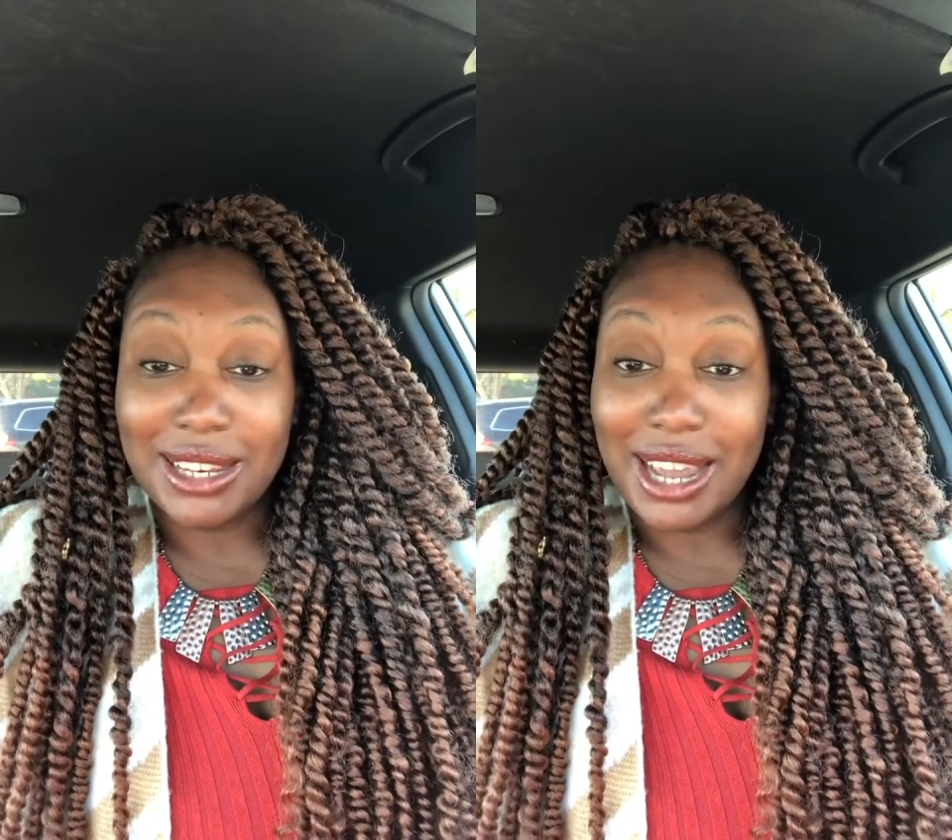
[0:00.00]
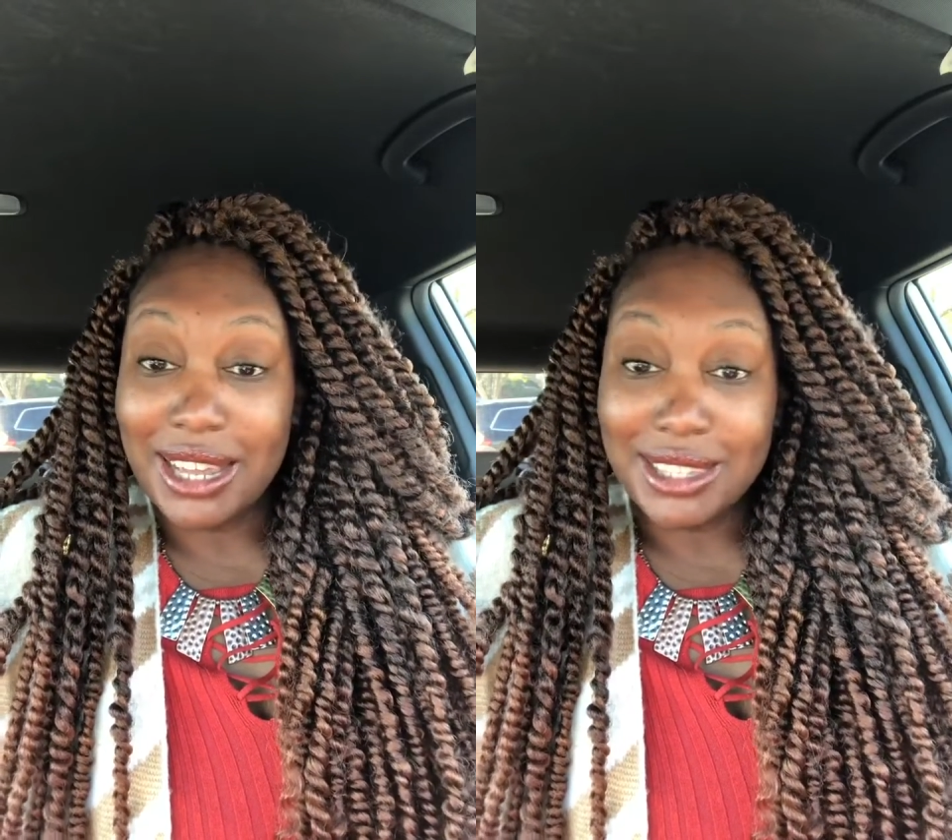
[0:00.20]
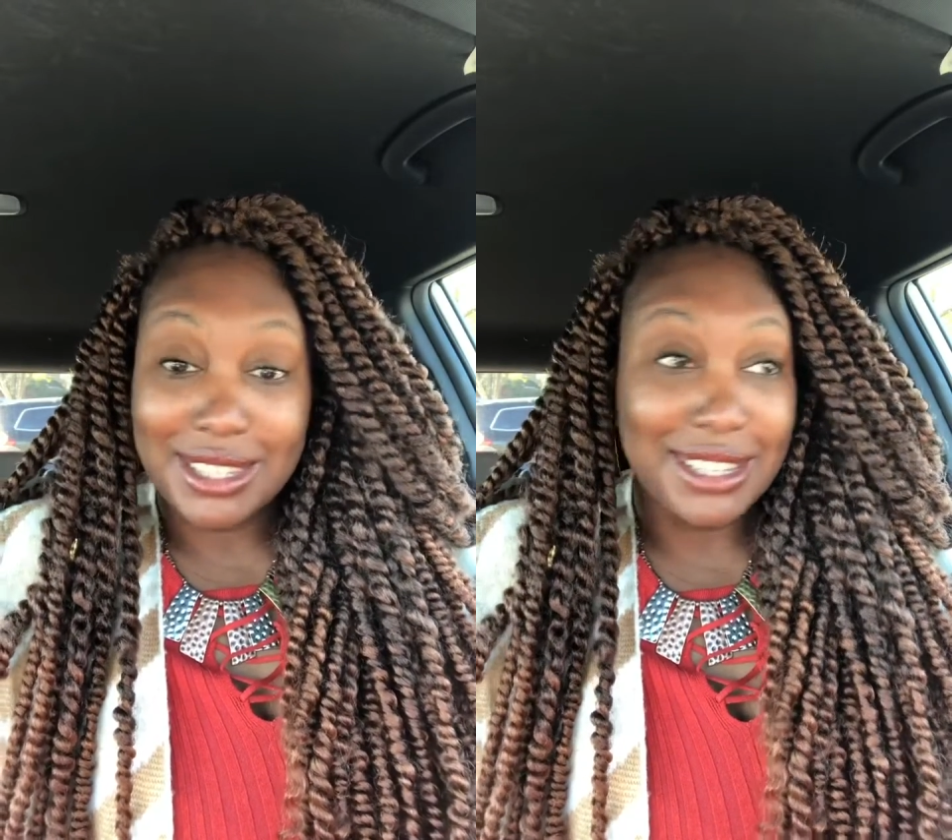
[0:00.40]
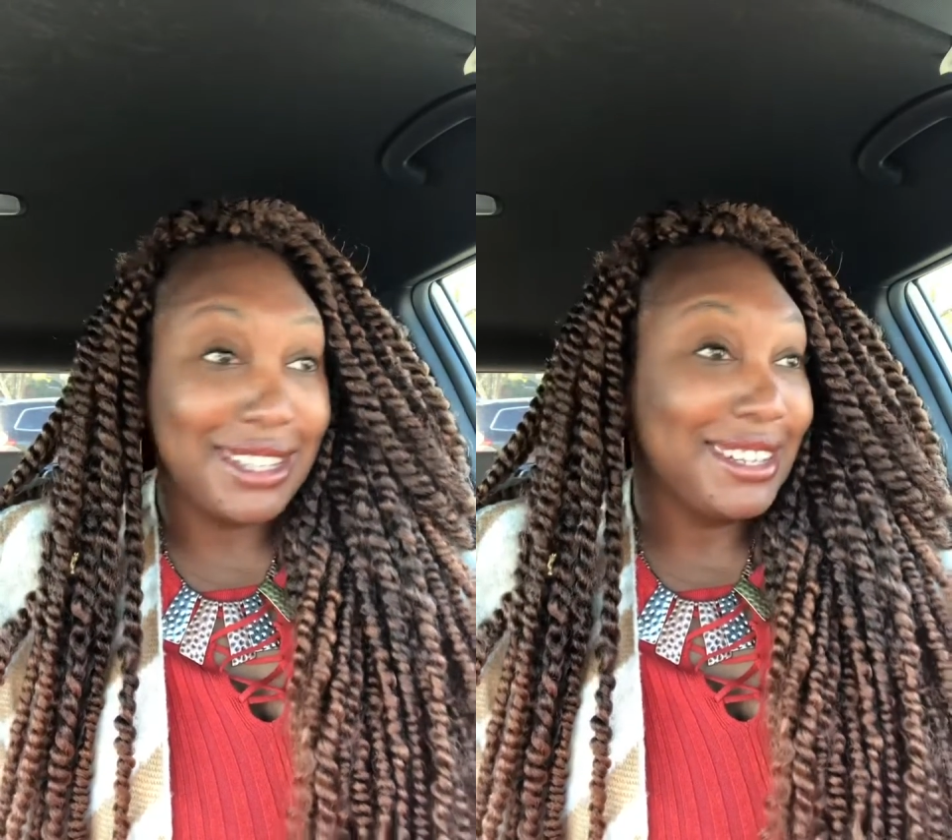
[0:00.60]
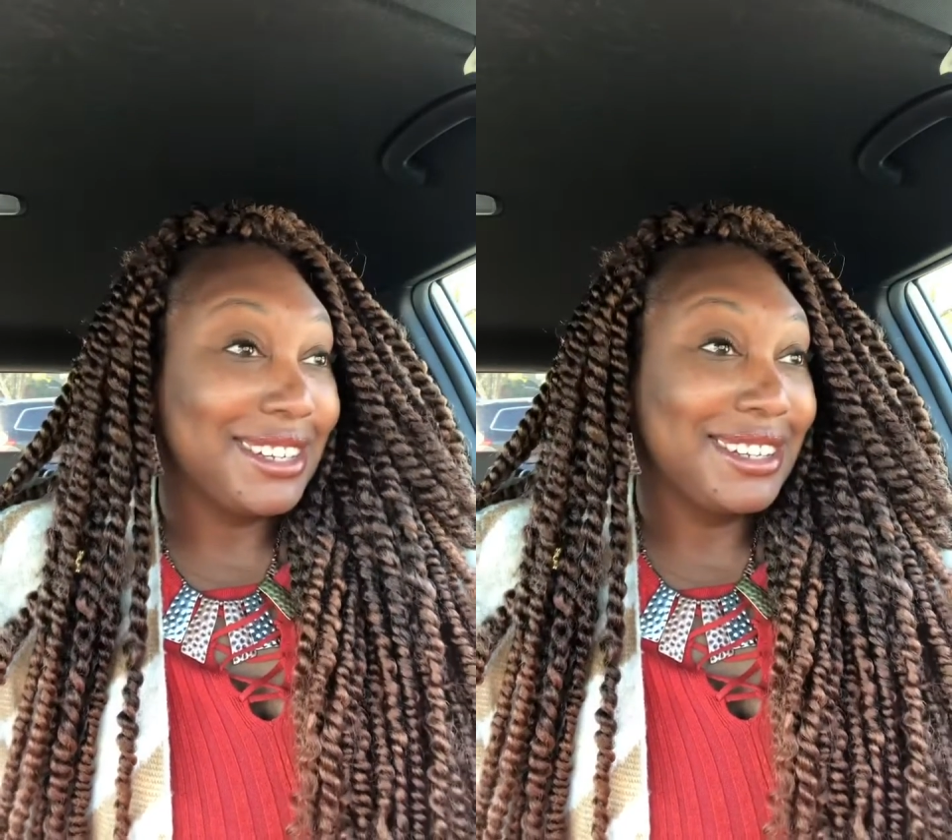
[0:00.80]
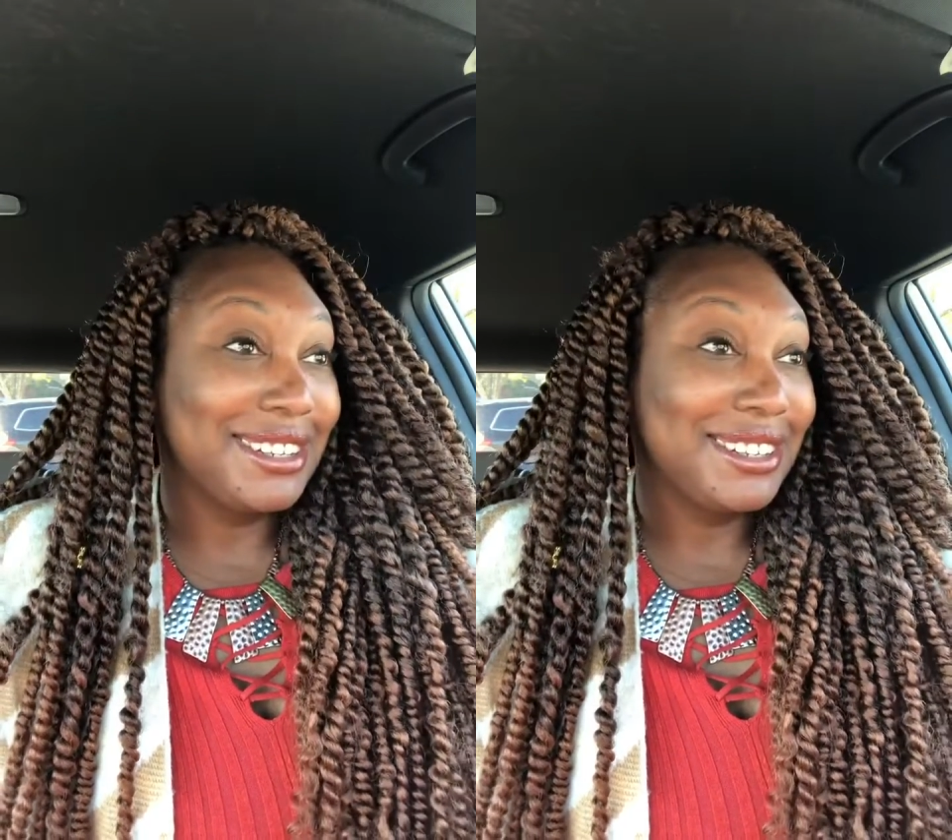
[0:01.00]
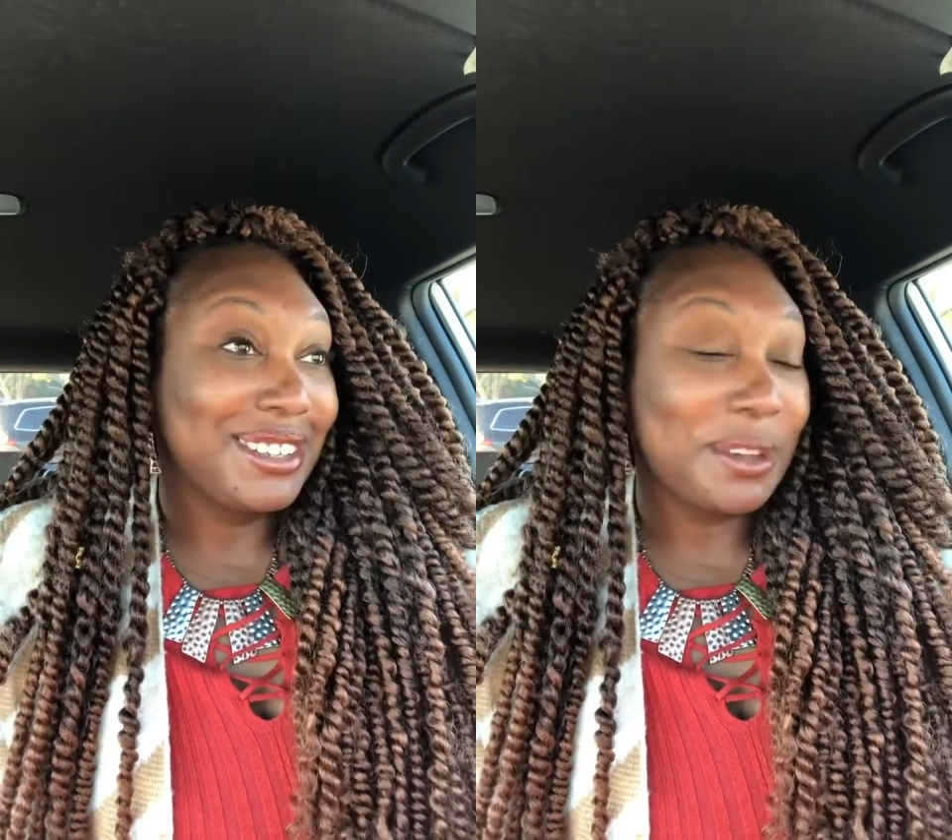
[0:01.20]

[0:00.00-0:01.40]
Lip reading: 19,